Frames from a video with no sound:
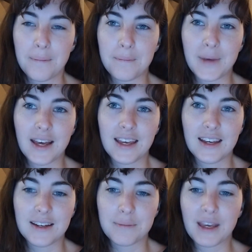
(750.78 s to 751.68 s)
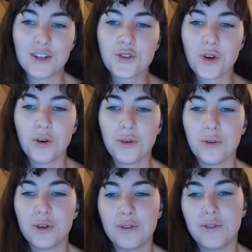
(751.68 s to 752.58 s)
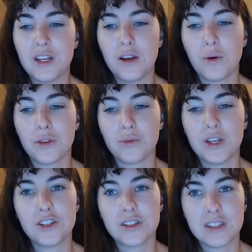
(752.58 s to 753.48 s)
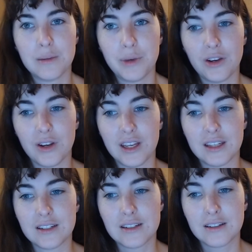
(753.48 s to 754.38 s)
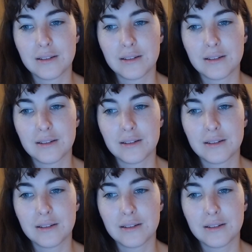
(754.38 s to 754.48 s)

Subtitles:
My intro video on the Regency period